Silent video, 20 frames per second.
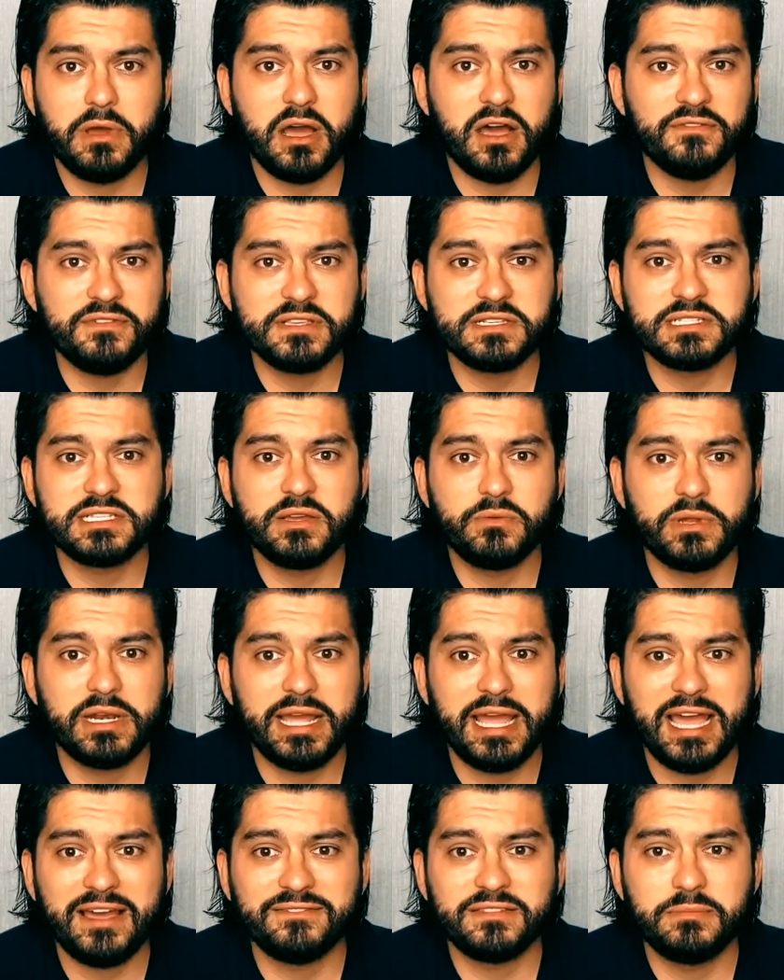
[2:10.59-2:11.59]
Obviously, when I
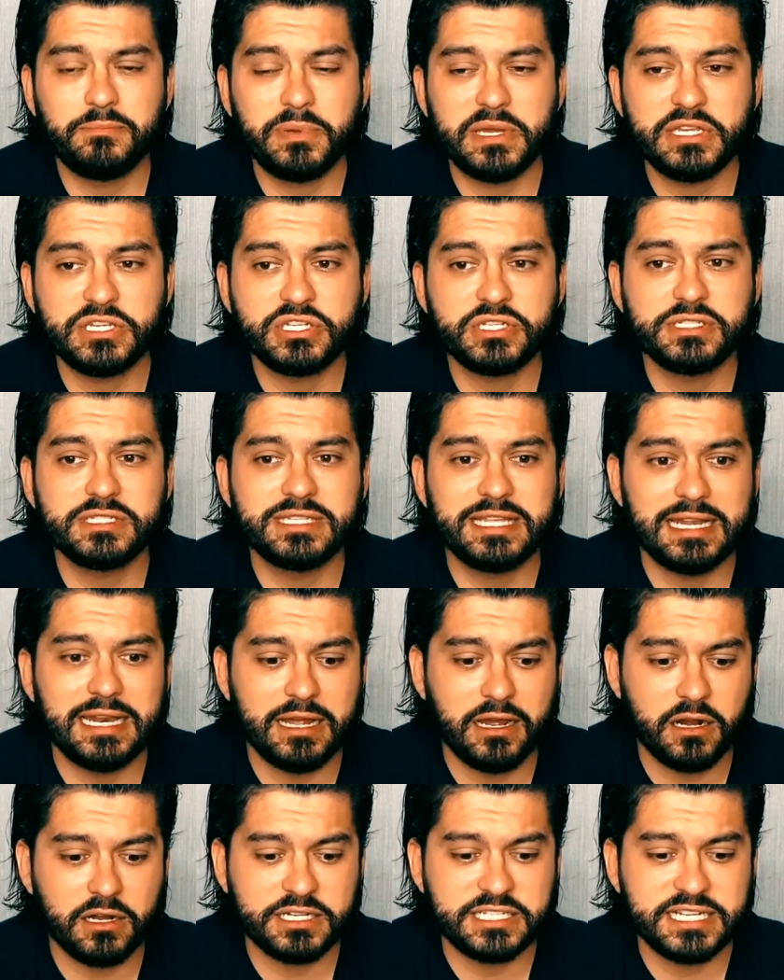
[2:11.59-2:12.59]
have the patients
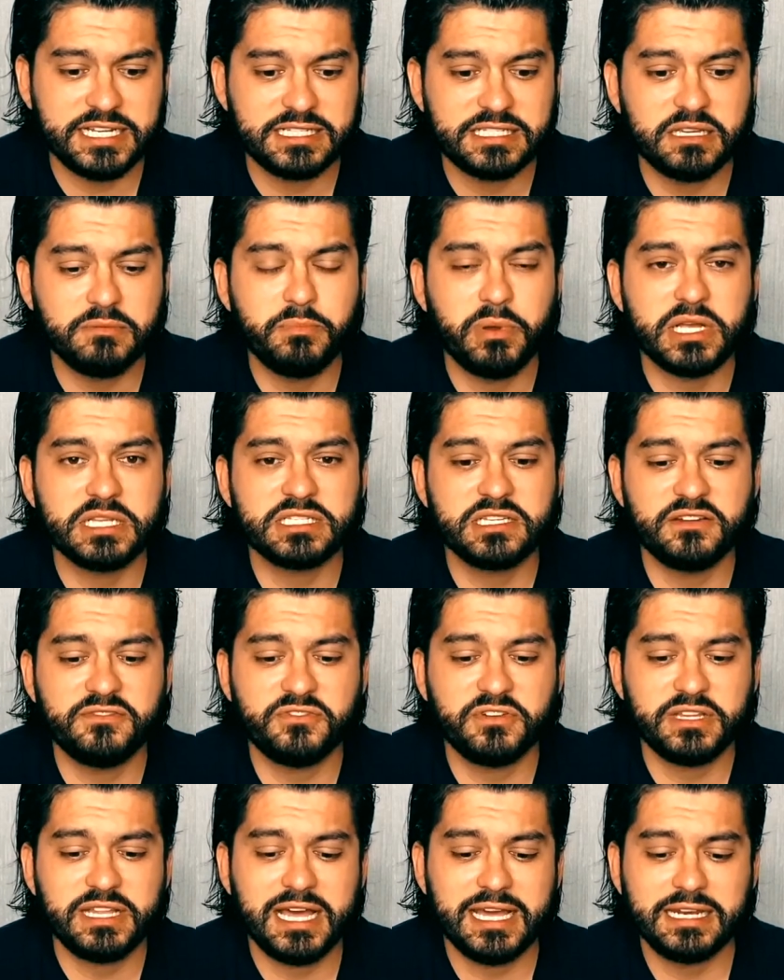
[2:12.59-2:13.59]
that are testing positive
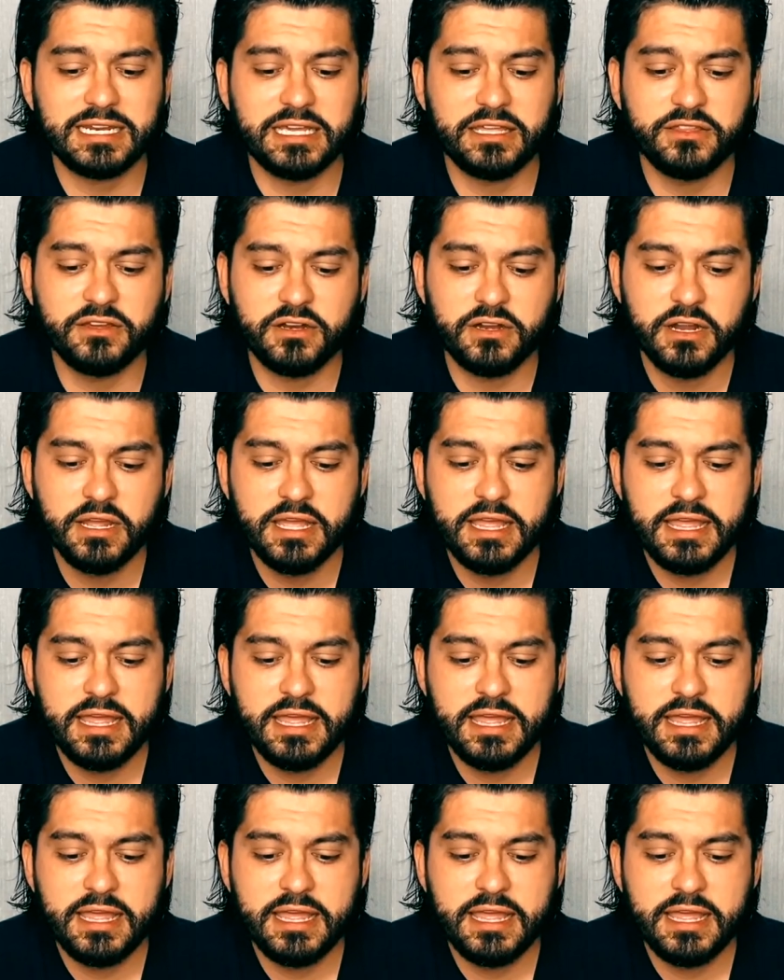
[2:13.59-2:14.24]
for that, either